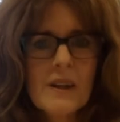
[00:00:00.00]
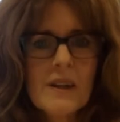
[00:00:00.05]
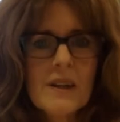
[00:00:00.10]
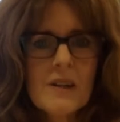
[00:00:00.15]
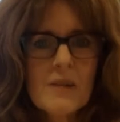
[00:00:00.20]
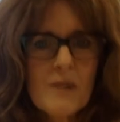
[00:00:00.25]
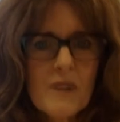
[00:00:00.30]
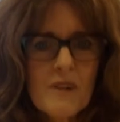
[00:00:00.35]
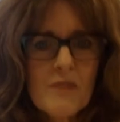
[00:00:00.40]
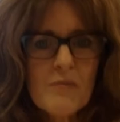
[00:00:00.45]

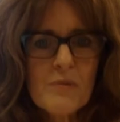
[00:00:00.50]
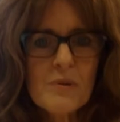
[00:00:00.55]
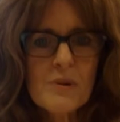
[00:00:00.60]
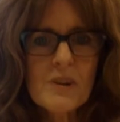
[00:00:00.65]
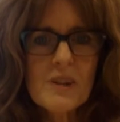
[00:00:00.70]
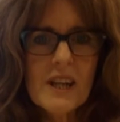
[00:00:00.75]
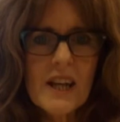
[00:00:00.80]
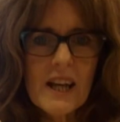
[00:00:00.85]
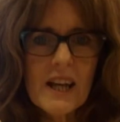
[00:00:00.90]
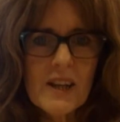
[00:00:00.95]
So I've put
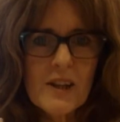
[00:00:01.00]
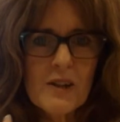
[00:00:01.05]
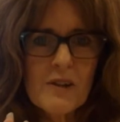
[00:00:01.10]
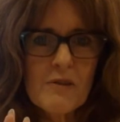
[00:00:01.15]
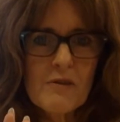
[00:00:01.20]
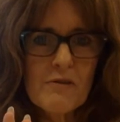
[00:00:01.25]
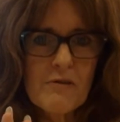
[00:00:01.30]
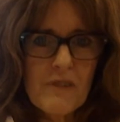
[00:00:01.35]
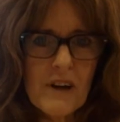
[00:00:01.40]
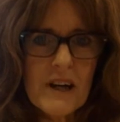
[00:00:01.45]
together
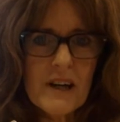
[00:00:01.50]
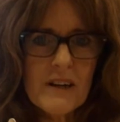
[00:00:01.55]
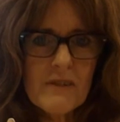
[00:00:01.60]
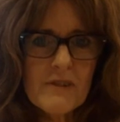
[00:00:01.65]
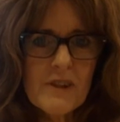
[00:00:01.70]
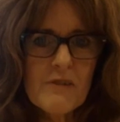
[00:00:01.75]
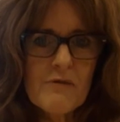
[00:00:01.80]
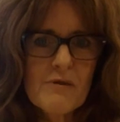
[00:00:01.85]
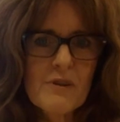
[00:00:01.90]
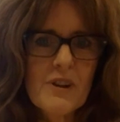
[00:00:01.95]
5
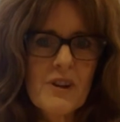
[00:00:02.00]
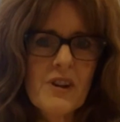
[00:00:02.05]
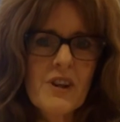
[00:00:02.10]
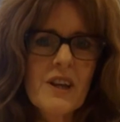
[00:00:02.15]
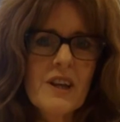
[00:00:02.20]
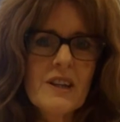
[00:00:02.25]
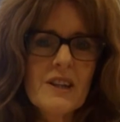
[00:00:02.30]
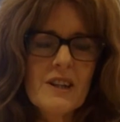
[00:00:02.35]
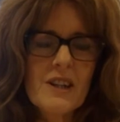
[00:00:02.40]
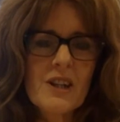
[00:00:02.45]
different
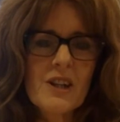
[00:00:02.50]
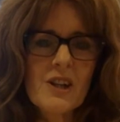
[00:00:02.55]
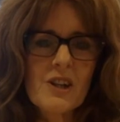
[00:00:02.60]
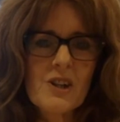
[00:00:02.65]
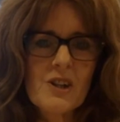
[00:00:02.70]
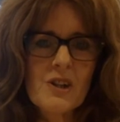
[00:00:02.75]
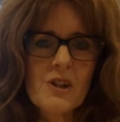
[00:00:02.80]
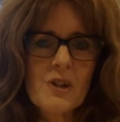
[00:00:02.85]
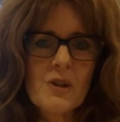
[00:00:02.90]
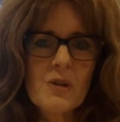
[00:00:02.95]
things that you can
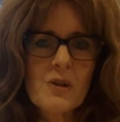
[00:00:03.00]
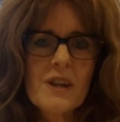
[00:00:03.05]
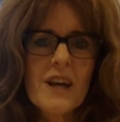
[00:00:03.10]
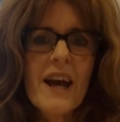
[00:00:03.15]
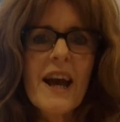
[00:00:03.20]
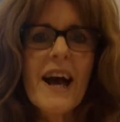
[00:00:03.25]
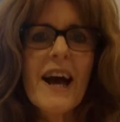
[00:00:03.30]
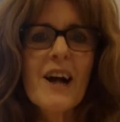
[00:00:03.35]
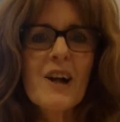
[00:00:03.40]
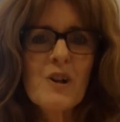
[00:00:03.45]
do to
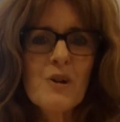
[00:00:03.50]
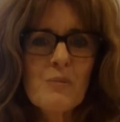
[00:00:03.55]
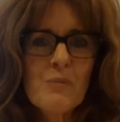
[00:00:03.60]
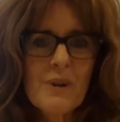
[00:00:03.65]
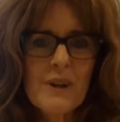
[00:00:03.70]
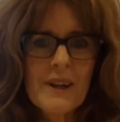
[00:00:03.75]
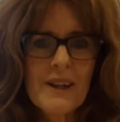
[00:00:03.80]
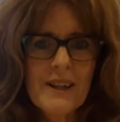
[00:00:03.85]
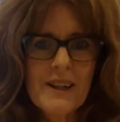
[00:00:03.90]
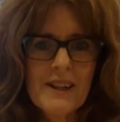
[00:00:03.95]
help
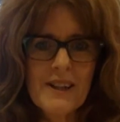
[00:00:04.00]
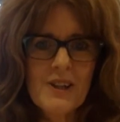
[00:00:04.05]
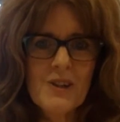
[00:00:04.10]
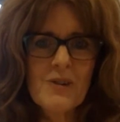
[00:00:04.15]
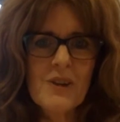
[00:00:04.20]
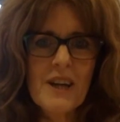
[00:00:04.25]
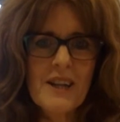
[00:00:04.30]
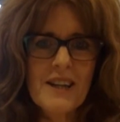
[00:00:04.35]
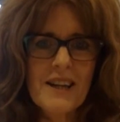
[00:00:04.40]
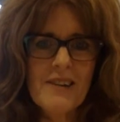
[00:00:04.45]
you
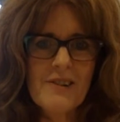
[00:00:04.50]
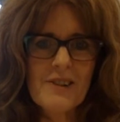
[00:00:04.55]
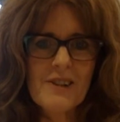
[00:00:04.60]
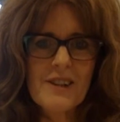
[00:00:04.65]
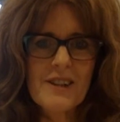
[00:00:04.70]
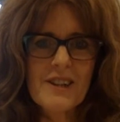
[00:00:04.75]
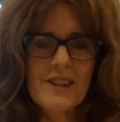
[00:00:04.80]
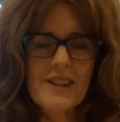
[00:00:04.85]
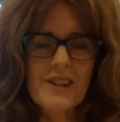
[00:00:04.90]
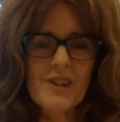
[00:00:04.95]
get out of
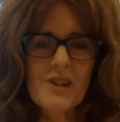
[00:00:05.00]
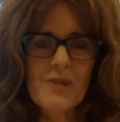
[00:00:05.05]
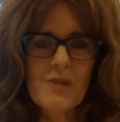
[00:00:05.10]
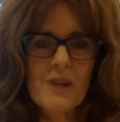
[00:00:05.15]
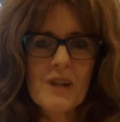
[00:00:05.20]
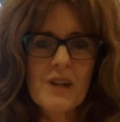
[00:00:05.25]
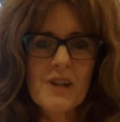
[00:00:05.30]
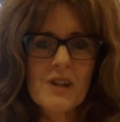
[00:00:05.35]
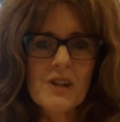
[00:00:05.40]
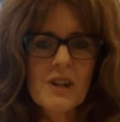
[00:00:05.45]
this
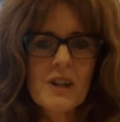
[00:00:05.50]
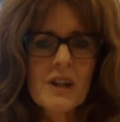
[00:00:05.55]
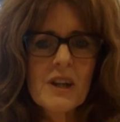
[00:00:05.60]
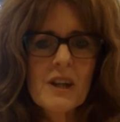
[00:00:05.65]
situation.